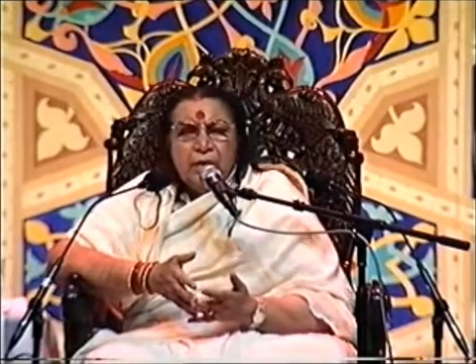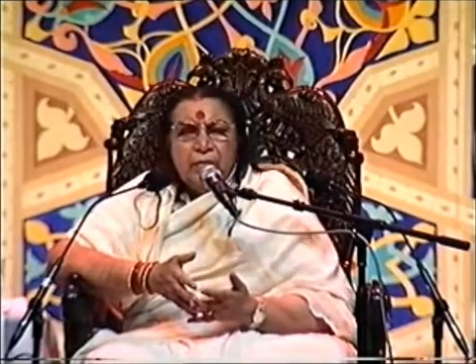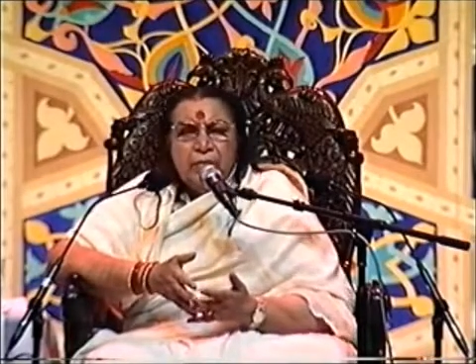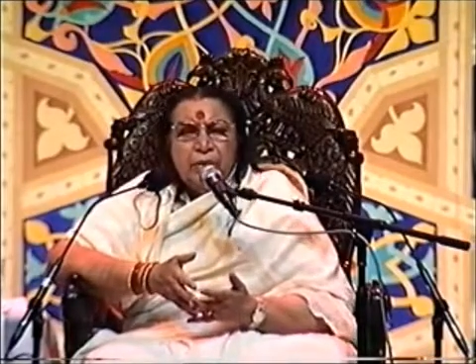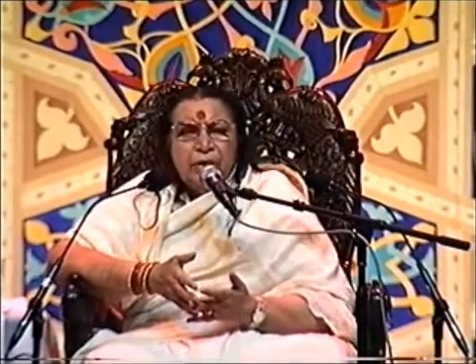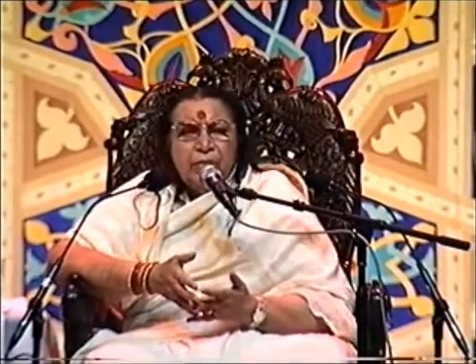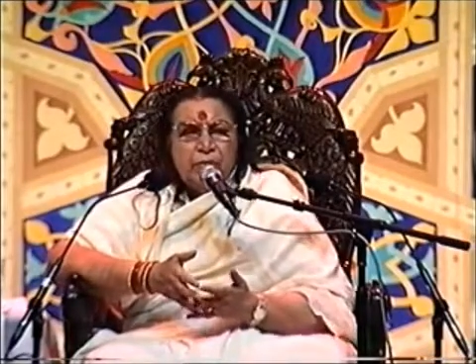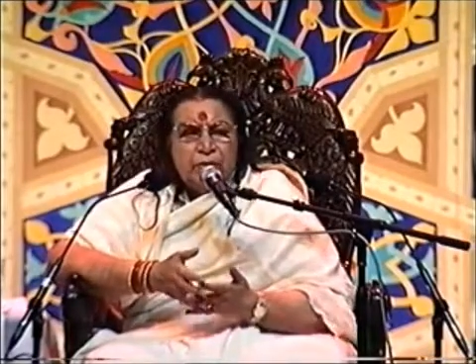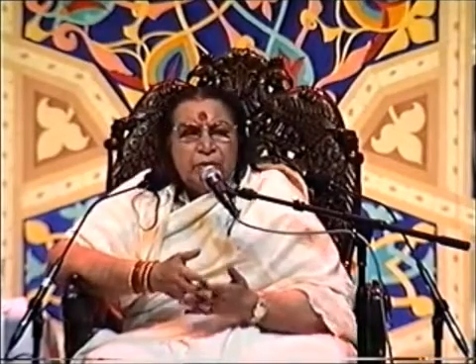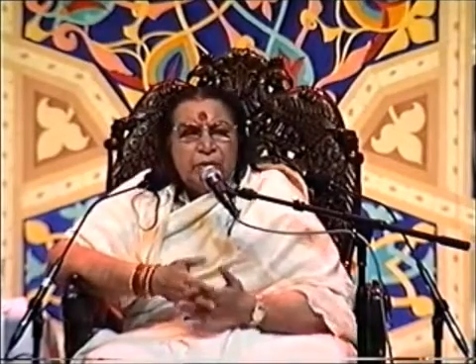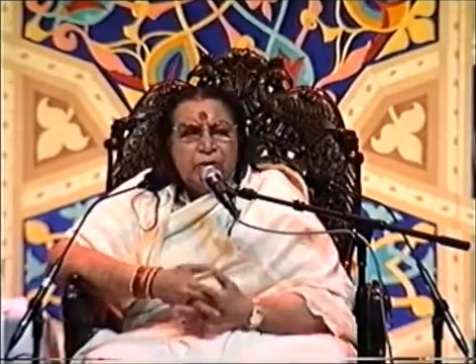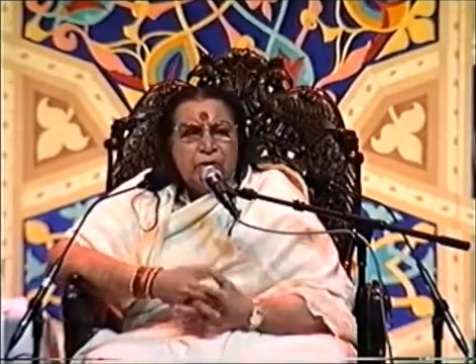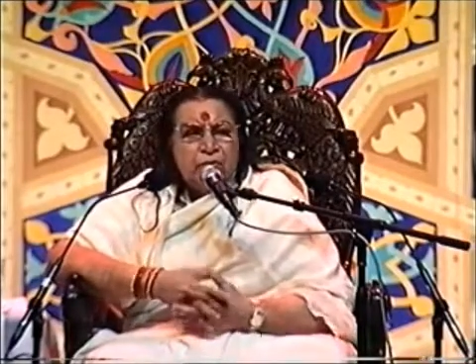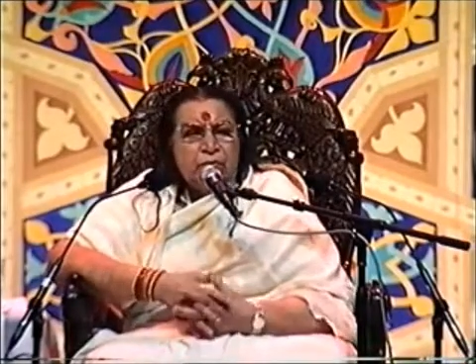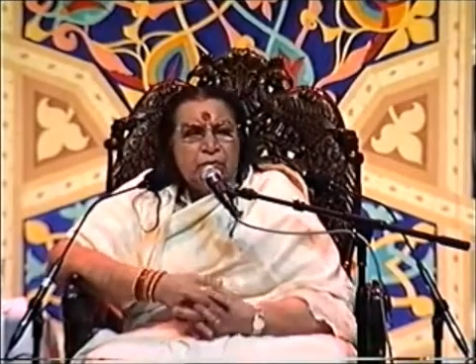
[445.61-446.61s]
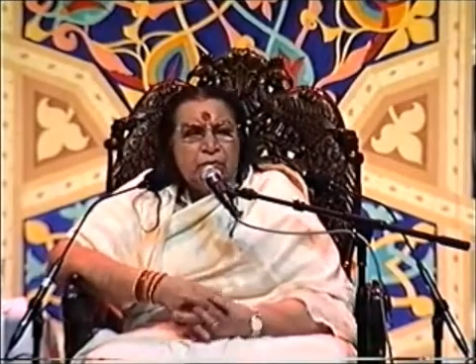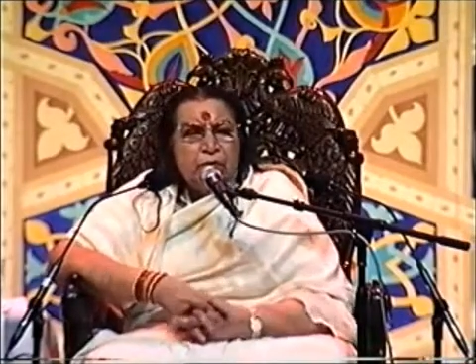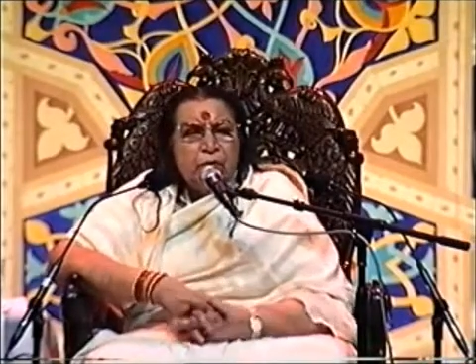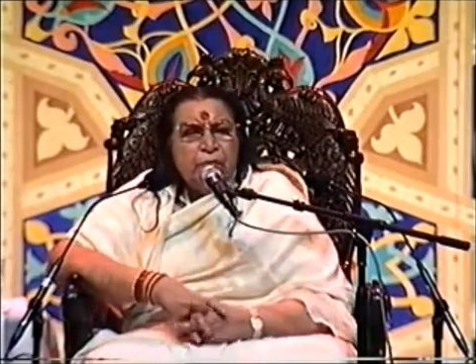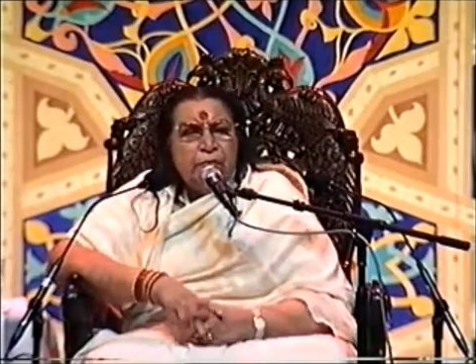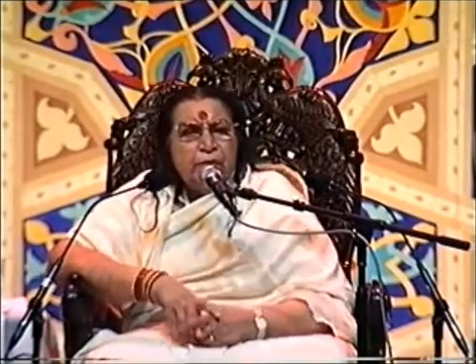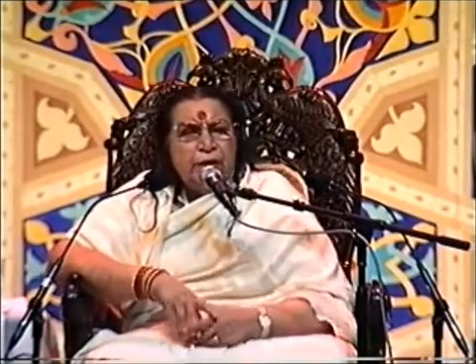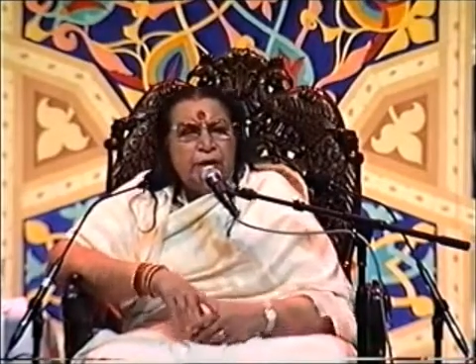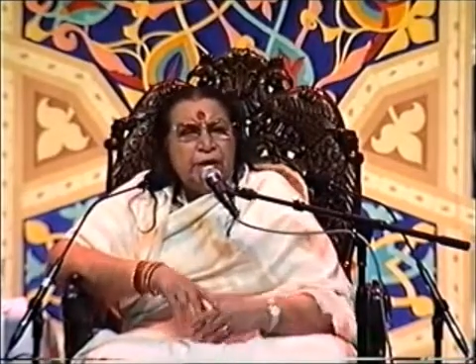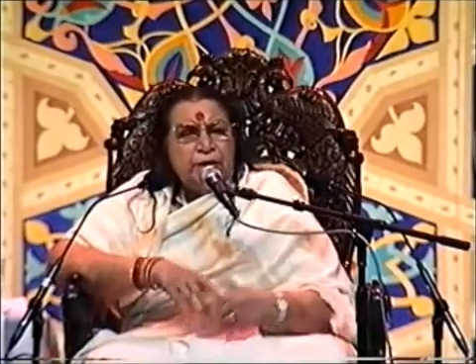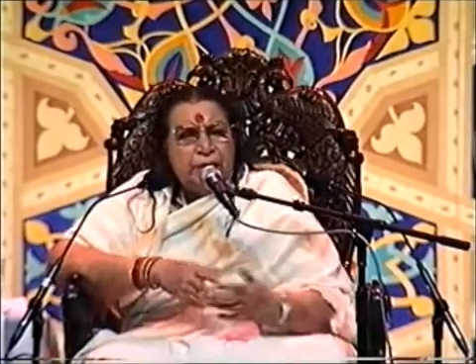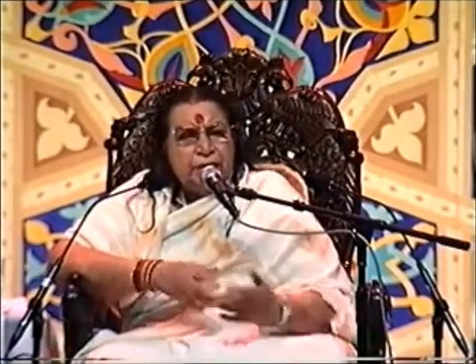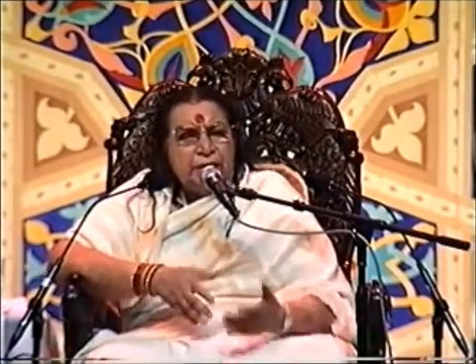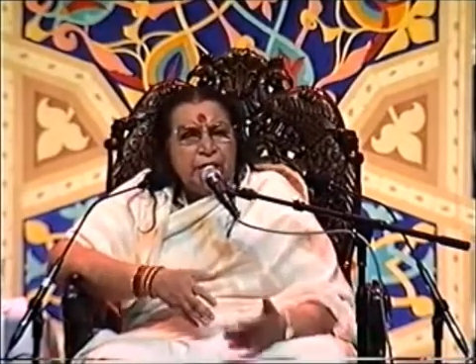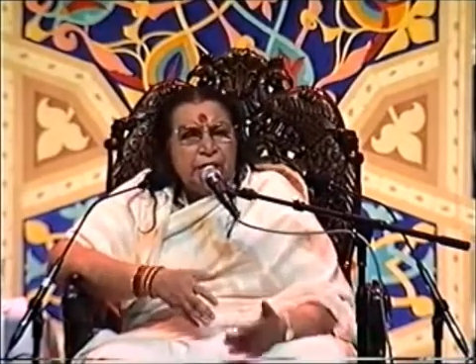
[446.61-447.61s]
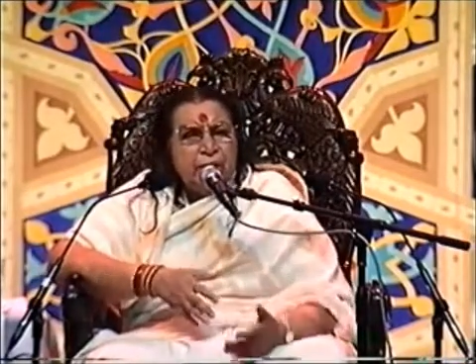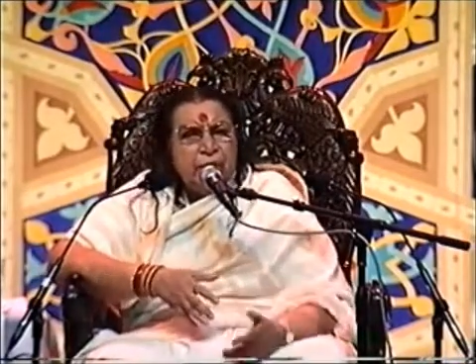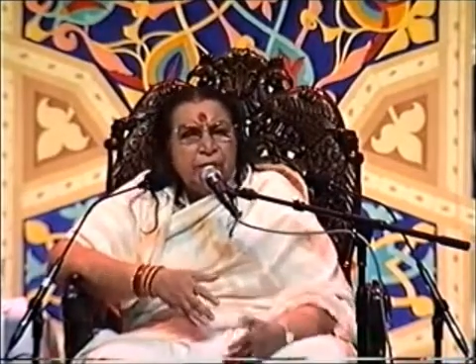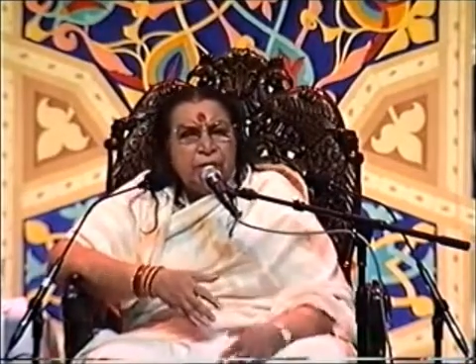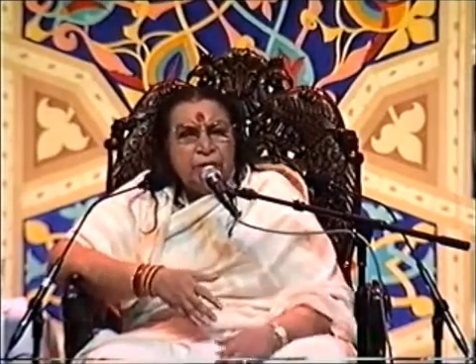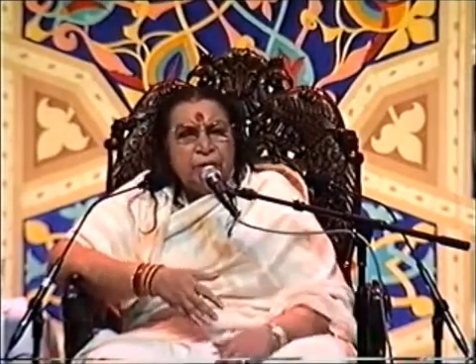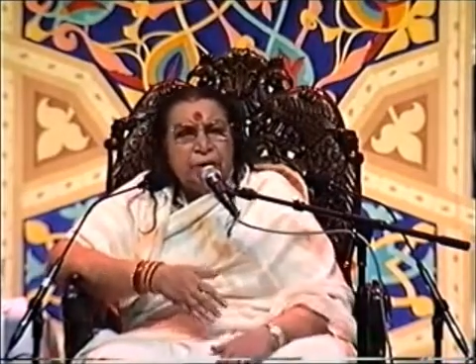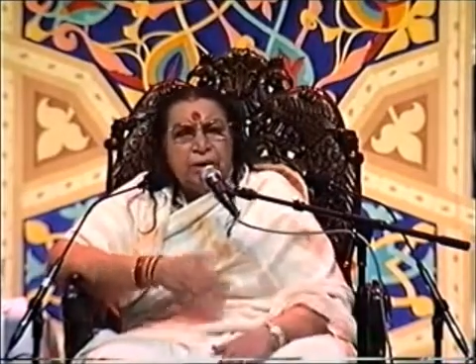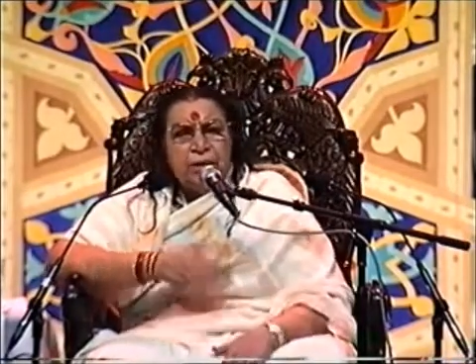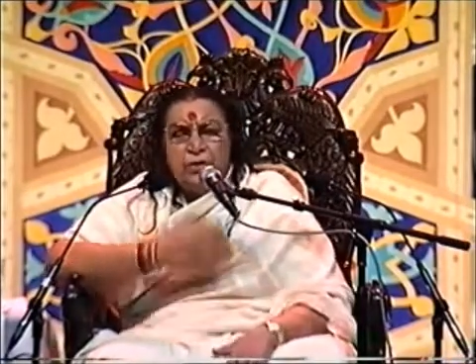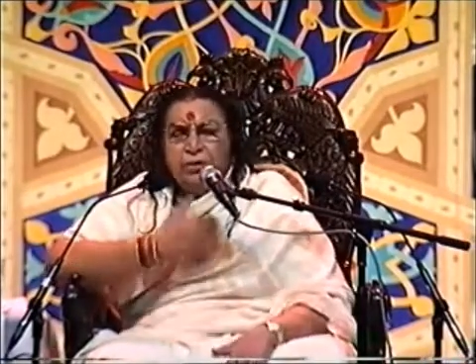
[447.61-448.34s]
But what's the use of now feeling guilty about it and